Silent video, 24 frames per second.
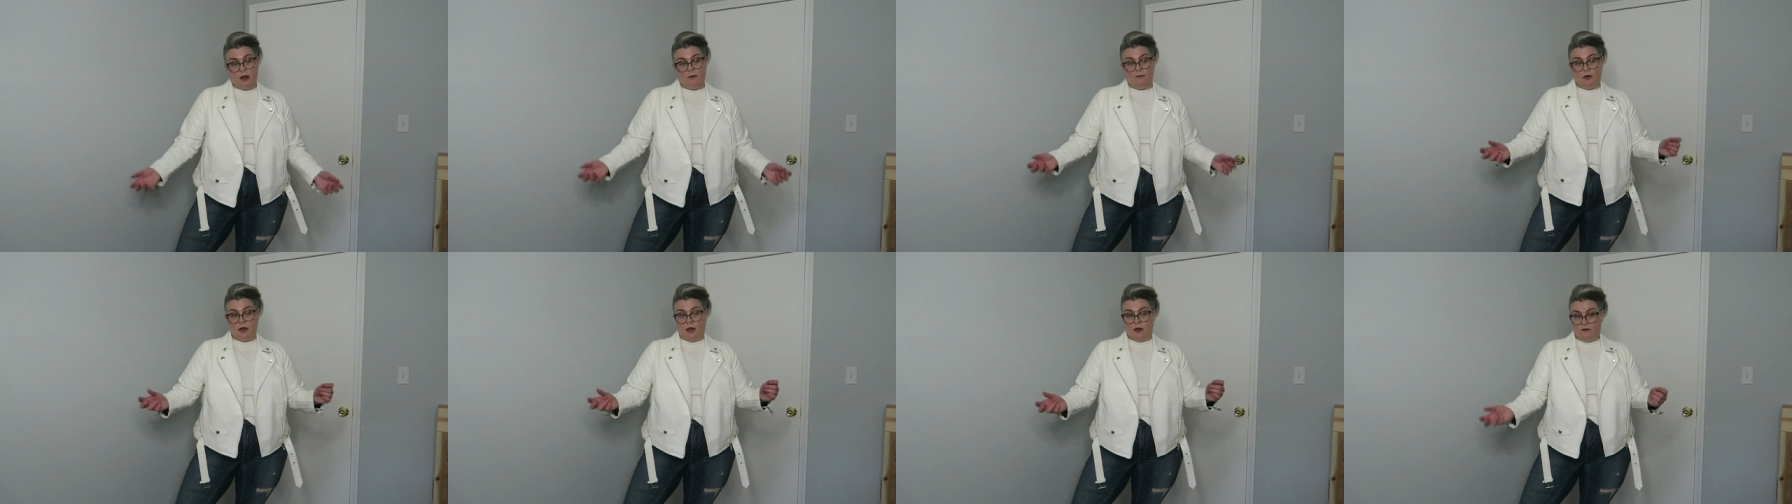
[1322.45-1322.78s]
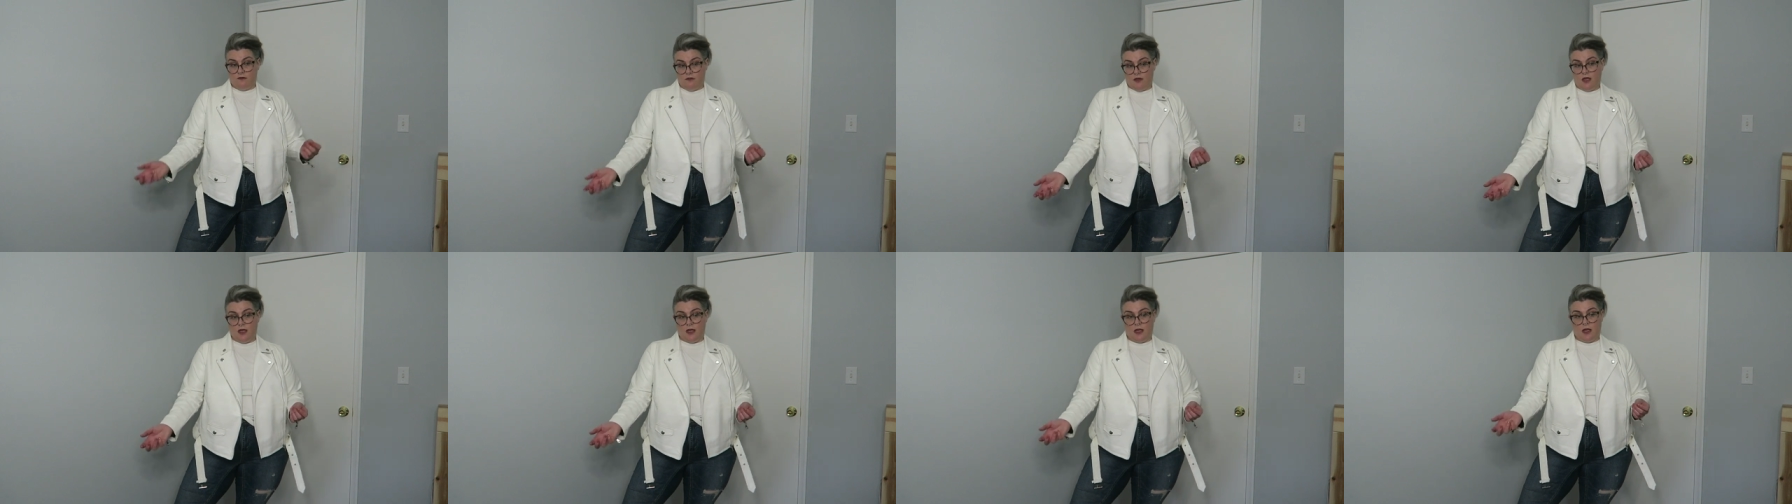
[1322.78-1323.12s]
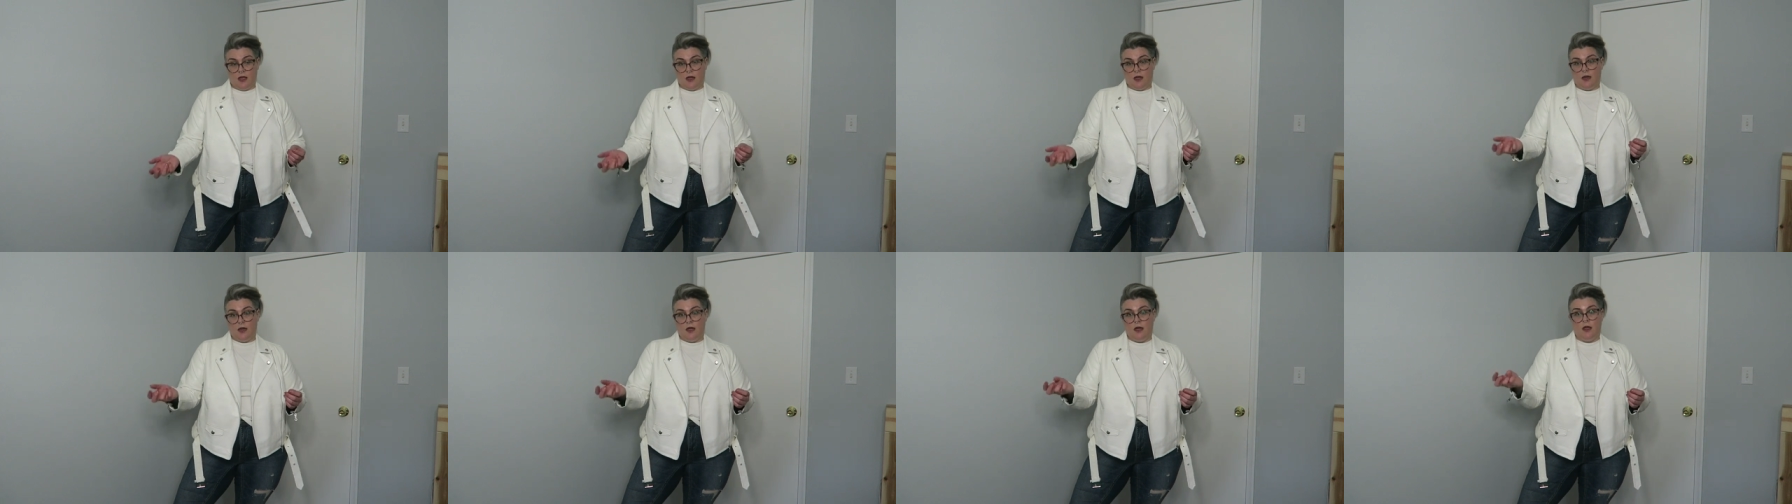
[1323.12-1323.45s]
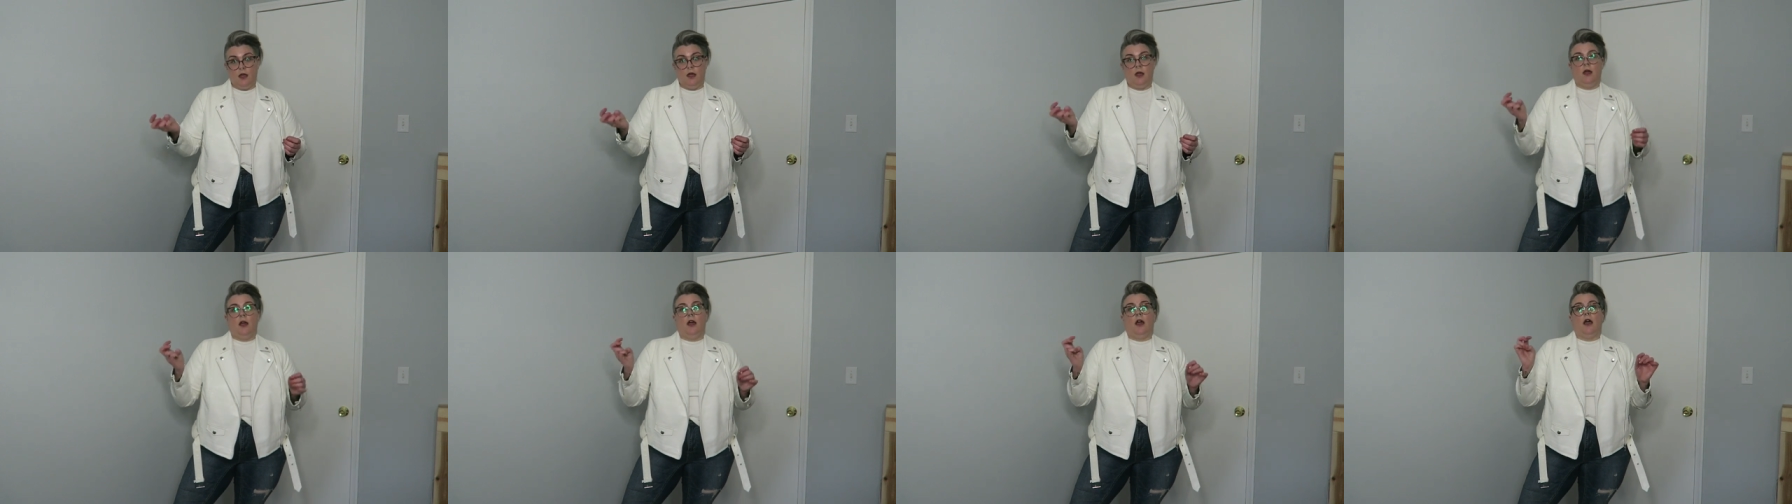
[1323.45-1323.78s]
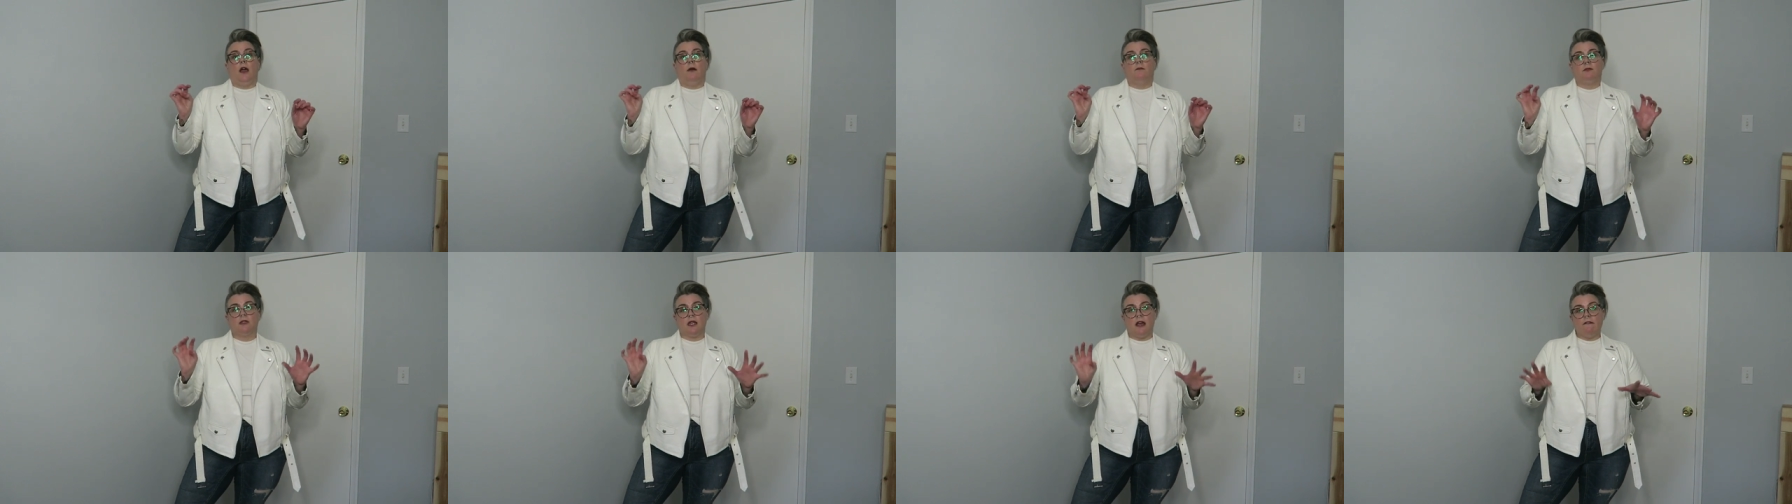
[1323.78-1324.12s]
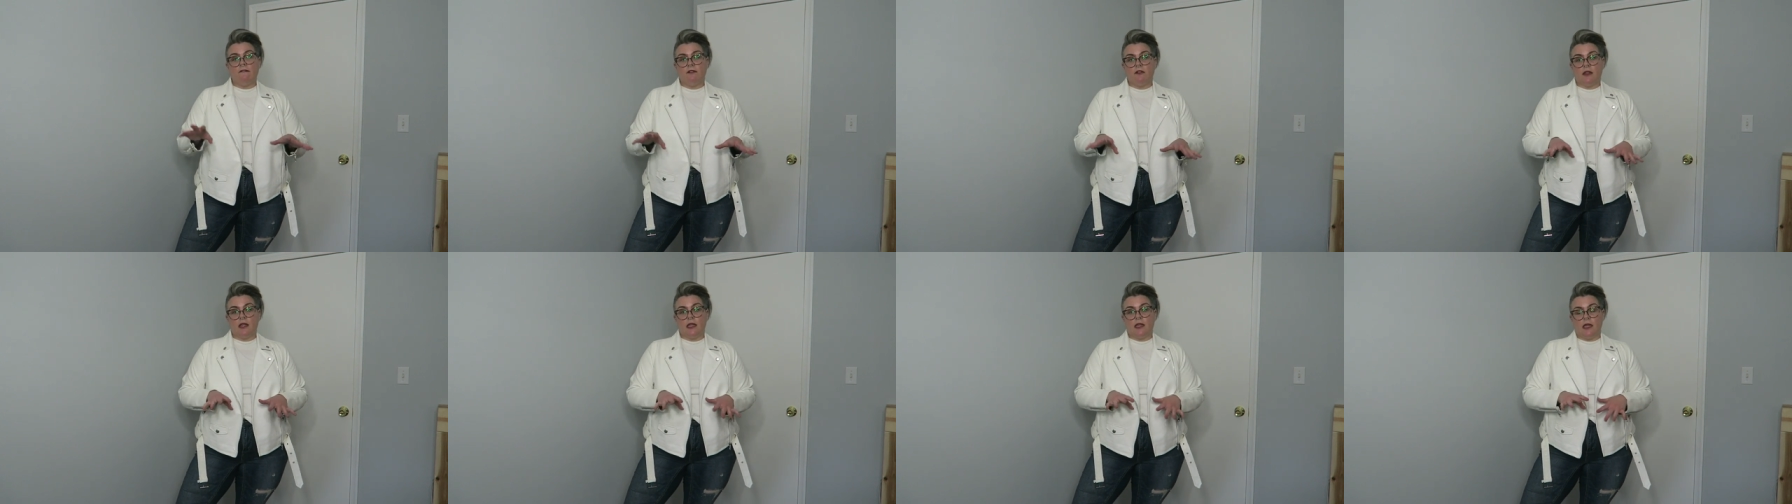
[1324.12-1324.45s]
I'm not vegan. I'm
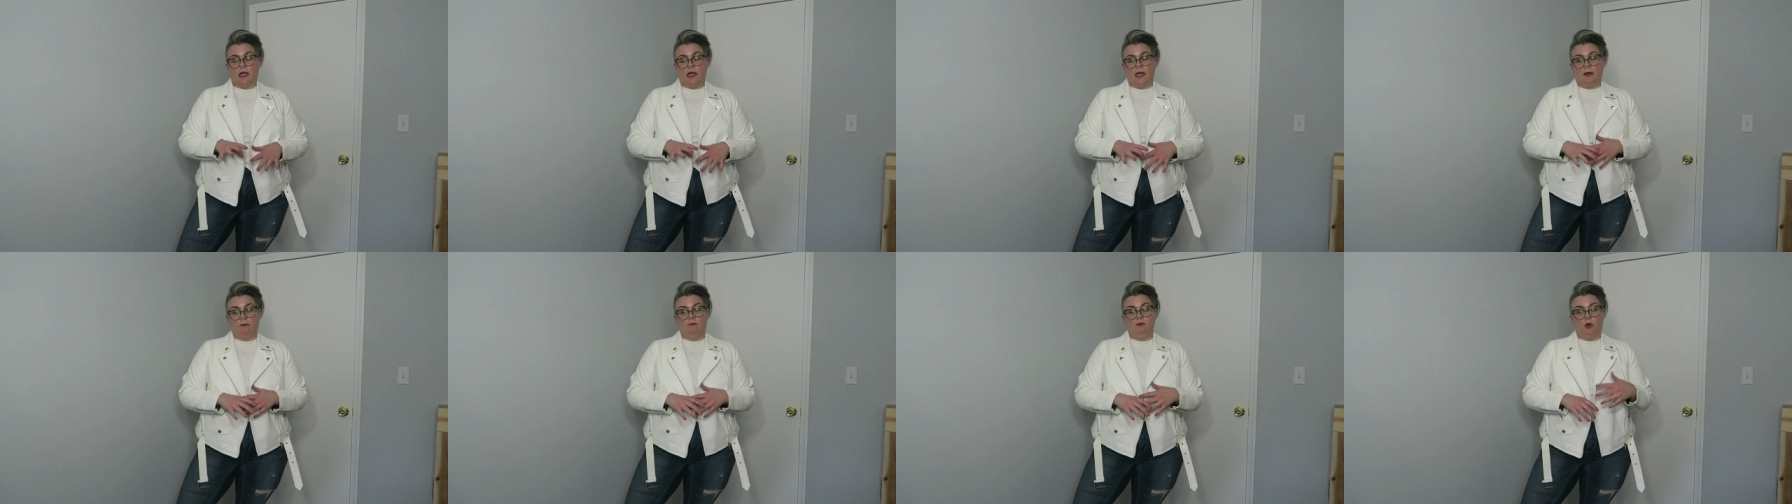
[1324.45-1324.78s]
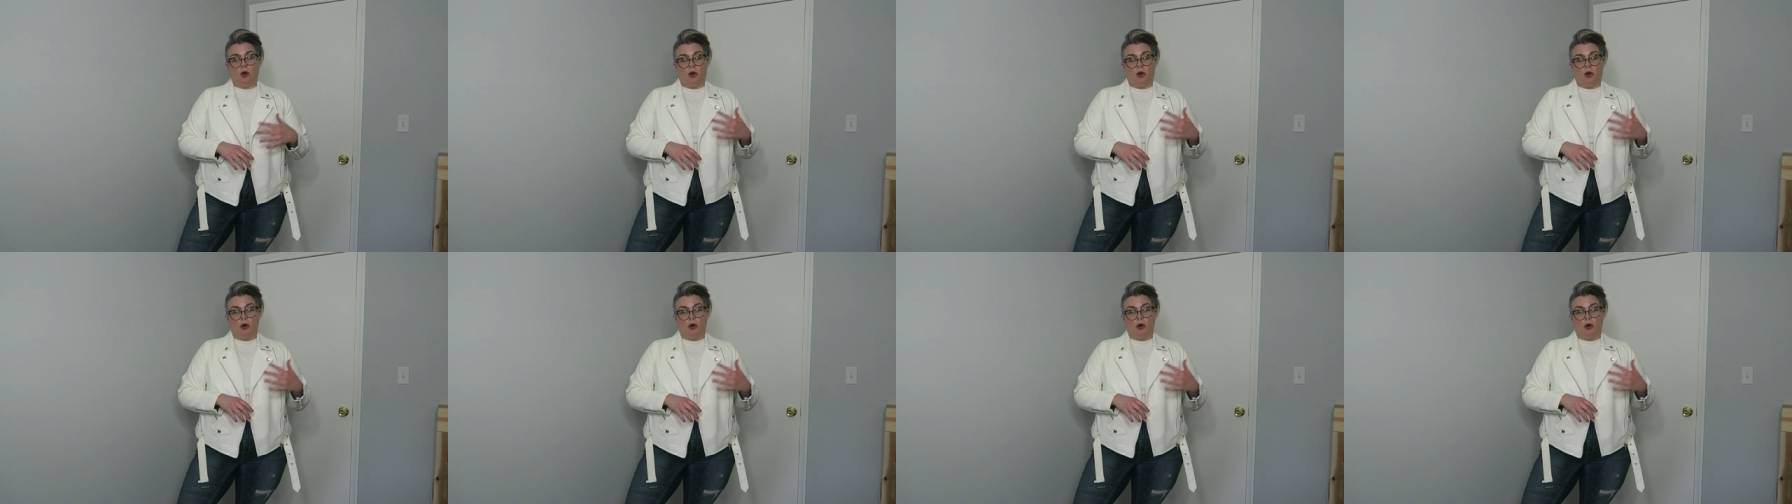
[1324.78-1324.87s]
definitely like